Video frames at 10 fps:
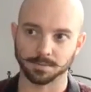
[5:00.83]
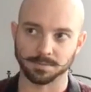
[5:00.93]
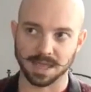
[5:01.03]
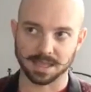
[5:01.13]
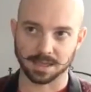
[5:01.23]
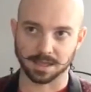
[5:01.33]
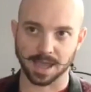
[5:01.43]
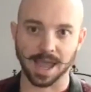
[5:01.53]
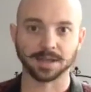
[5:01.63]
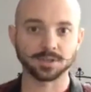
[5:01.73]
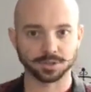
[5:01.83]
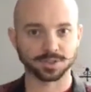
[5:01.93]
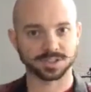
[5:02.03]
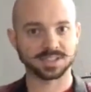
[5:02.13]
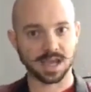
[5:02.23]
making extra
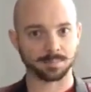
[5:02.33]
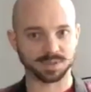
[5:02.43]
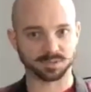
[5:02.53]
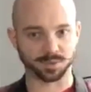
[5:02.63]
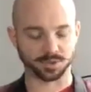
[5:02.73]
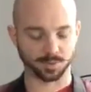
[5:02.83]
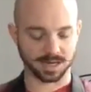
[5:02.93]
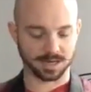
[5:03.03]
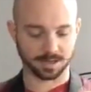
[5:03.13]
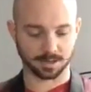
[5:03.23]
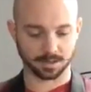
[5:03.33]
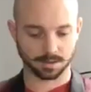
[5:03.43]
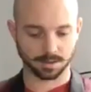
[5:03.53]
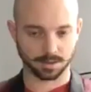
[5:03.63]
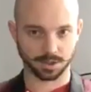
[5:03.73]
steps between
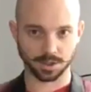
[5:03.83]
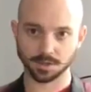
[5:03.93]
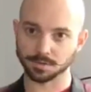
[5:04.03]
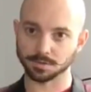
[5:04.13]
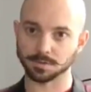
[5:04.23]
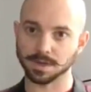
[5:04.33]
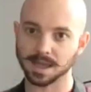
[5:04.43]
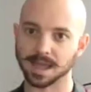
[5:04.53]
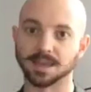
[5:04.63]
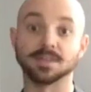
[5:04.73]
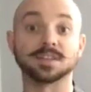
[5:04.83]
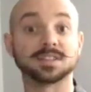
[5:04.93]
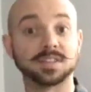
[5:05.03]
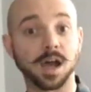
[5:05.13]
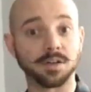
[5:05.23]
you and the
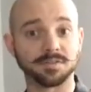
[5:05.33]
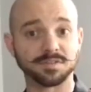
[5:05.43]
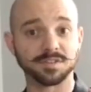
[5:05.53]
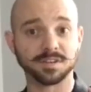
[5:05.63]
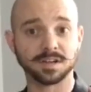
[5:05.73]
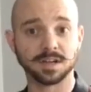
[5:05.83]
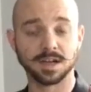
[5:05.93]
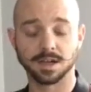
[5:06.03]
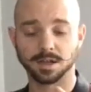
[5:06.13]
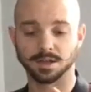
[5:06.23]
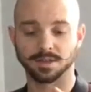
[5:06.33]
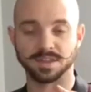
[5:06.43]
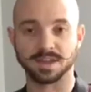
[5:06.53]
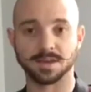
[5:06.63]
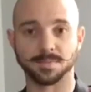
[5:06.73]
stuff,
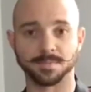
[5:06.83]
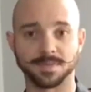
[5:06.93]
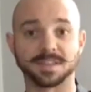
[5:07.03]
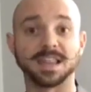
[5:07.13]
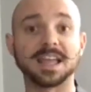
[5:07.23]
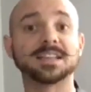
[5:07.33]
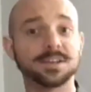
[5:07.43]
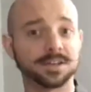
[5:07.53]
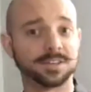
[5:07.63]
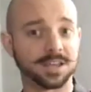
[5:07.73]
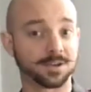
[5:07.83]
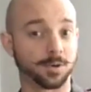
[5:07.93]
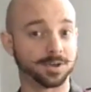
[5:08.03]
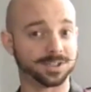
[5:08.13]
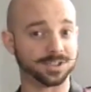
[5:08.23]
the likelihood that you're
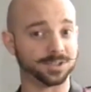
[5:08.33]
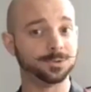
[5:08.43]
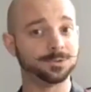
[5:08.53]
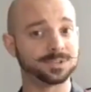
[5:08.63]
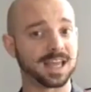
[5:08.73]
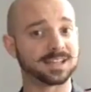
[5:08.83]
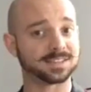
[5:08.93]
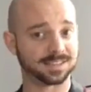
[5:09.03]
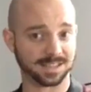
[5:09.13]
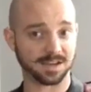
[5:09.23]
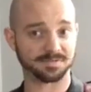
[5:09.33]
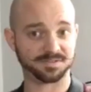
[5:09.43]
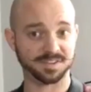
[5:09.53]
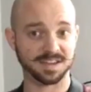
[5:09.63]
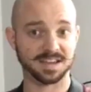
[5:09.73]
going to use that stuff